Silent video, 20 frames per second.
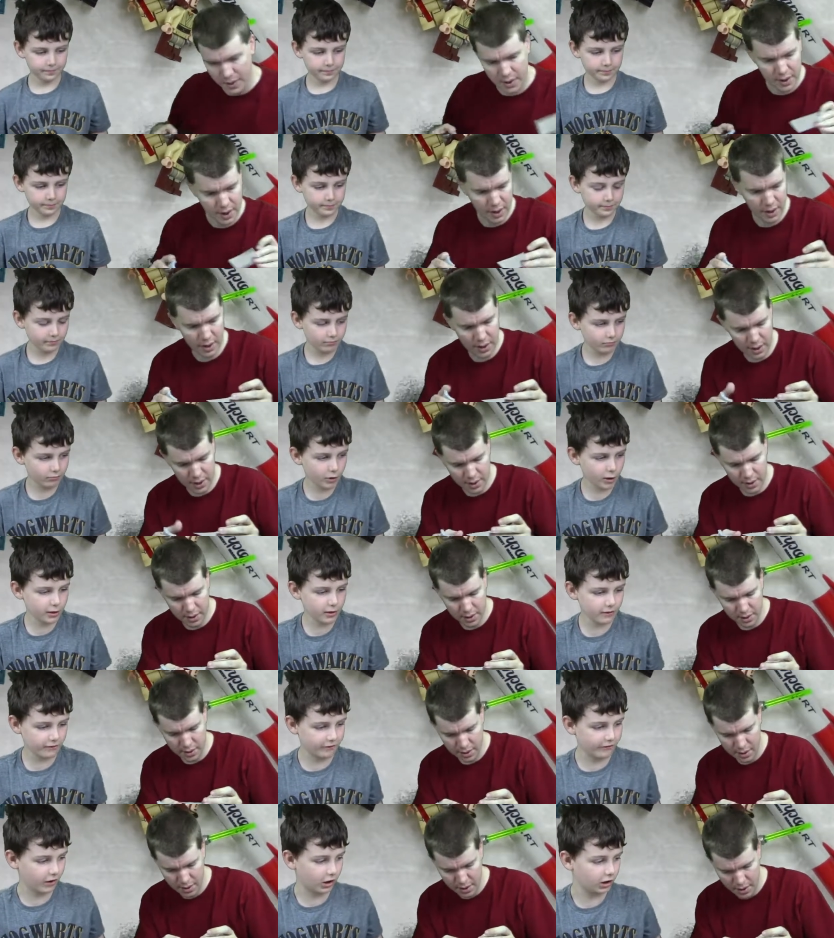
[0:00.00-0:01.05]
Speaker 1: And it must have
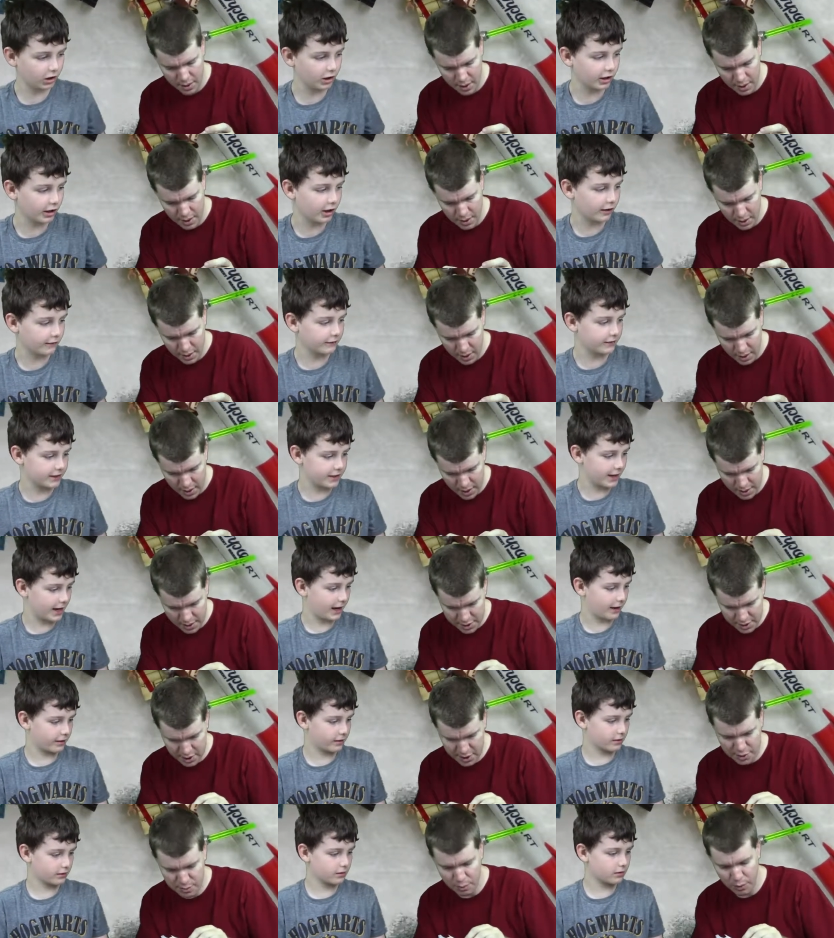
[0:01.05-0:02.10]
fallen off the it's, desk.
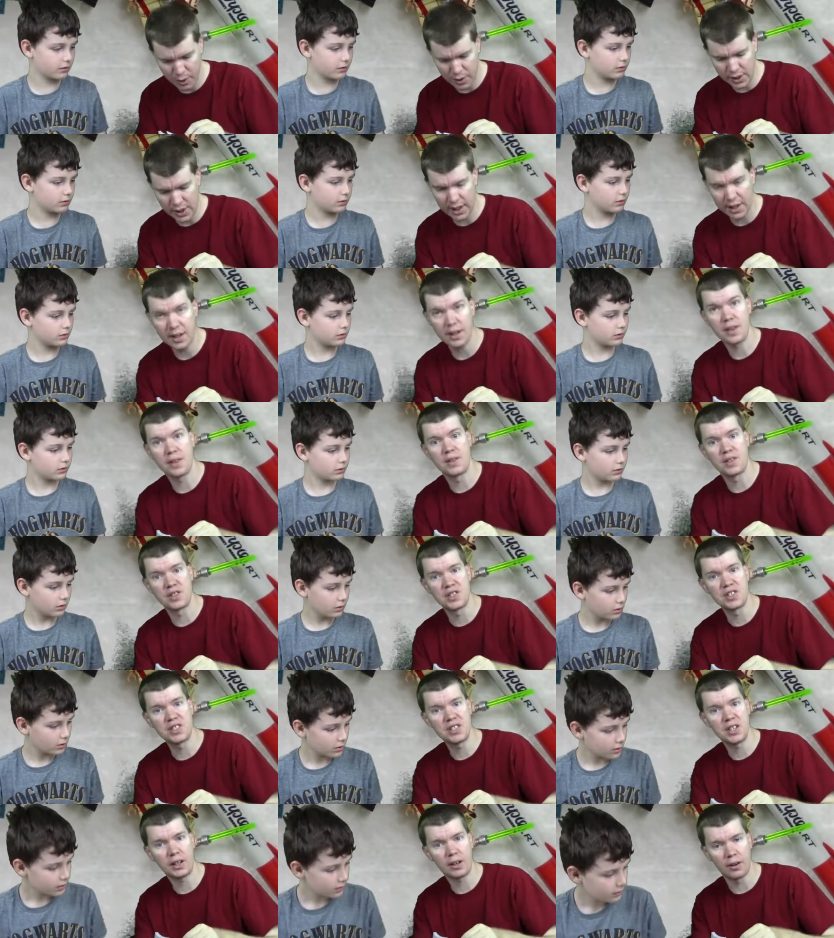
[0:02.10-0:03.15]
It's more like the
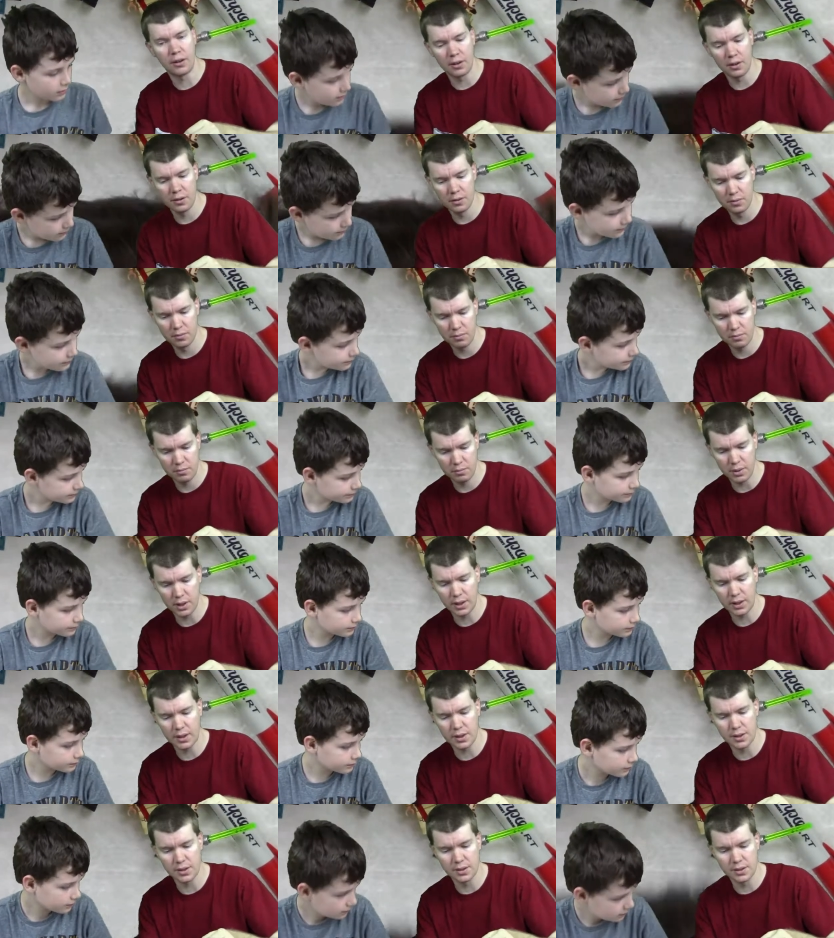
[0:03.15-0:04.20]
sticker
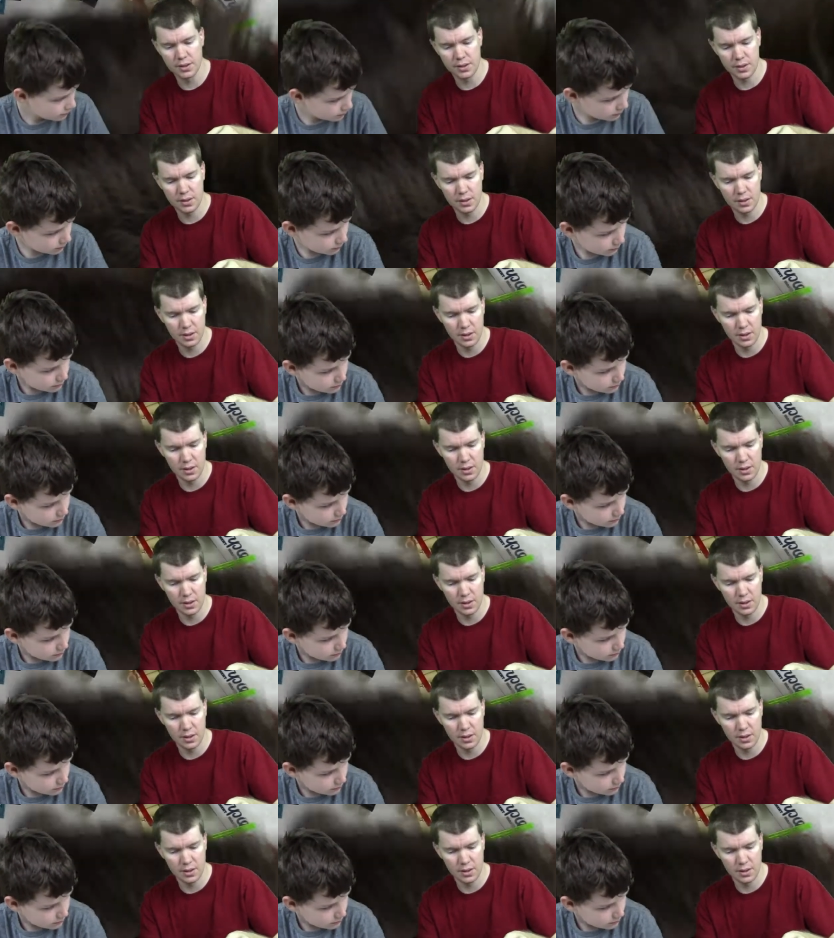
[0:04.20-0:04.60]
because